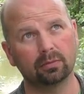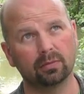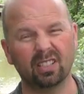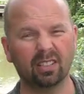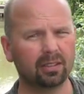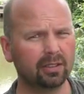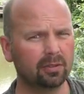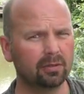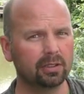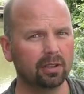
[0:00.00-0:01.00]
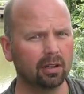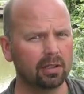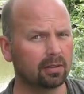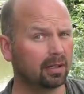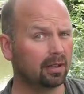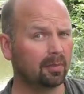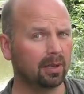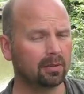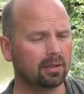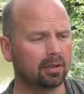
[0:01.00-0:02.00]
is that $300 or
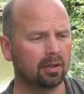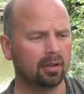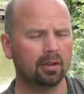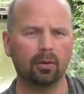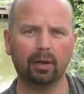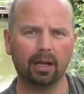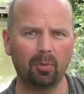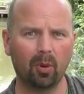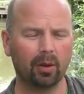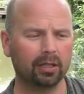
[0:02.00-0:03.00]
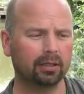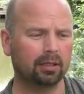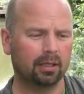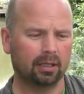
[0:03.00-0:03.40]
thereabouts when I bought it.